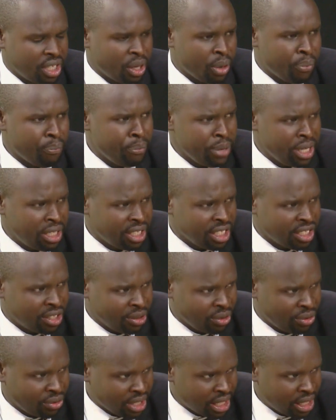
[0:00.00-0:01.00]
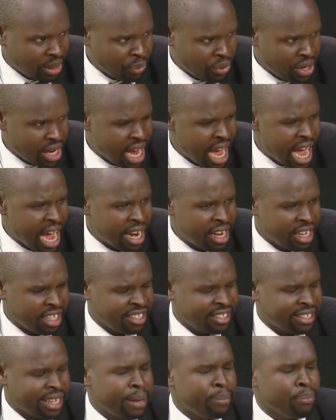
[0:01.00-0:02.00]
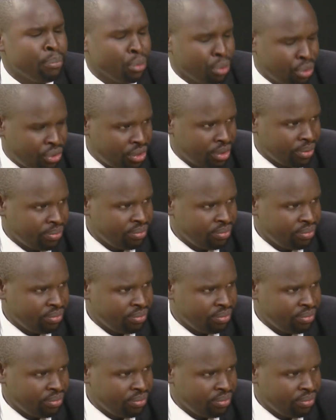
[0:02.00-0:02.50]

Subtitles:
committing suicide. We had examples.